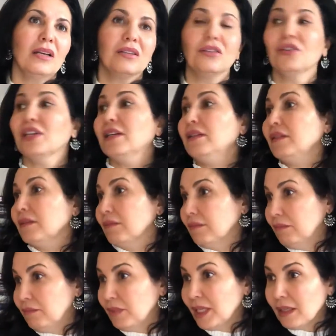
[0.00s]
you
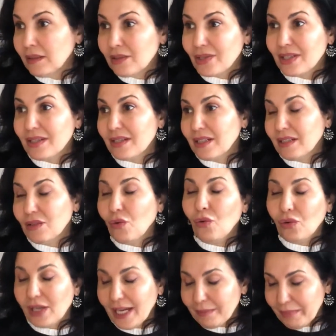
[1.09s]
can be interested
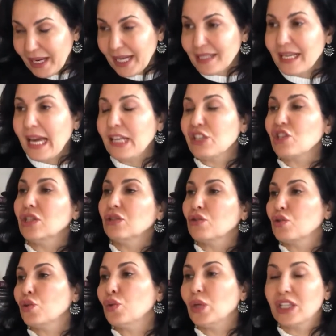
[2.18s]
or like pay attention
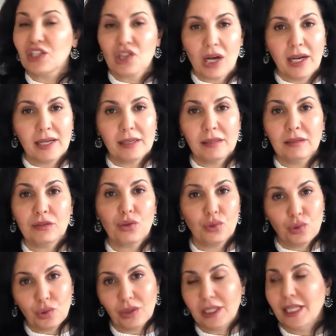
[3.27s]
to a child.
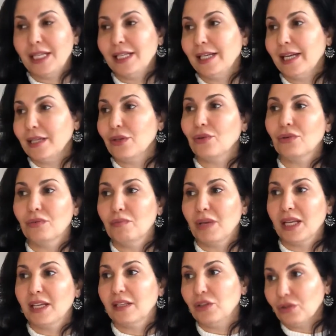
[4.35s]
Çocukla ilgileniyorum,
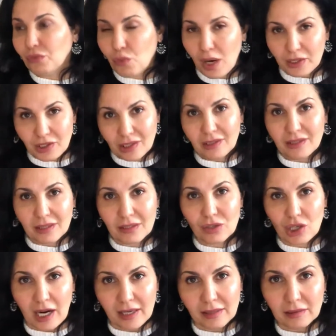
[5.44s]
meaning you're watching this
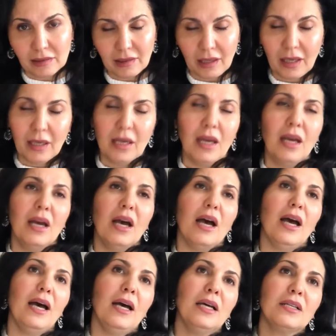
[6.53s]
child.
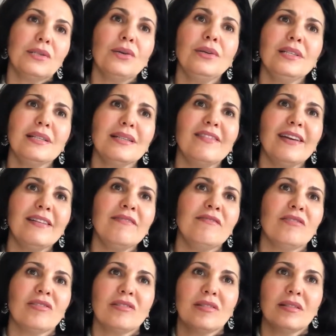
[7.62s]
So it is very
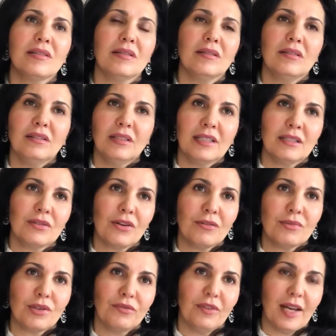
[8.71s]
versatile in
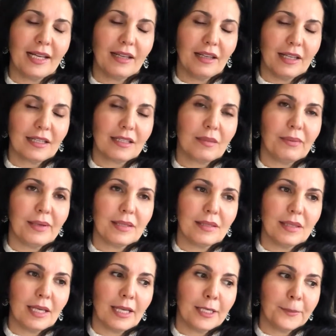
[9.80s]
terms of like
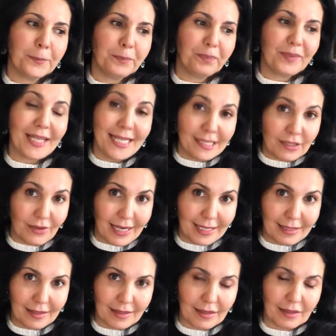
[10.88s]
expressing
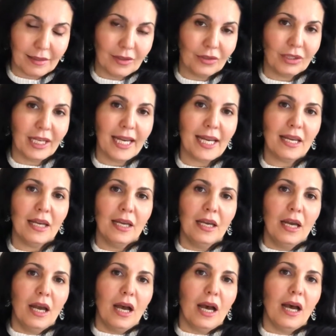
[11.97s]
interest. Okay,
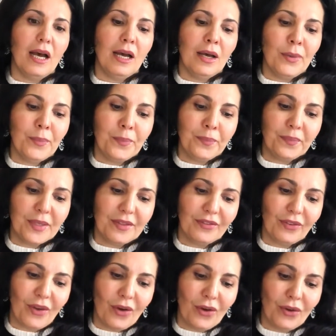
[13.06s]

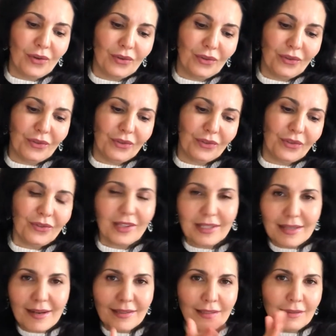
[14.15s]
so these
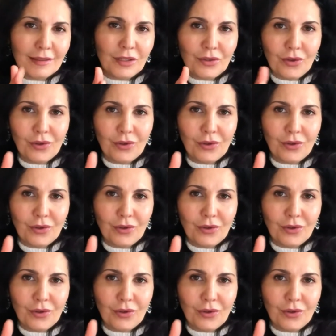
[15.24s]
are the